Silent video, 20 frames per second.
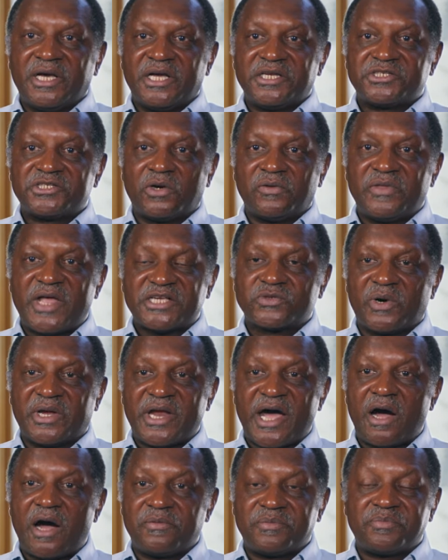And so that's
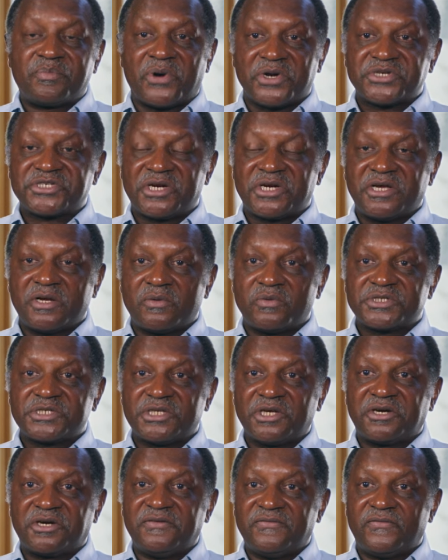what I personally
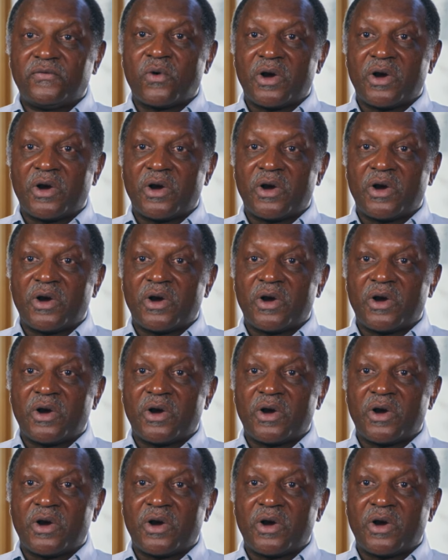was looking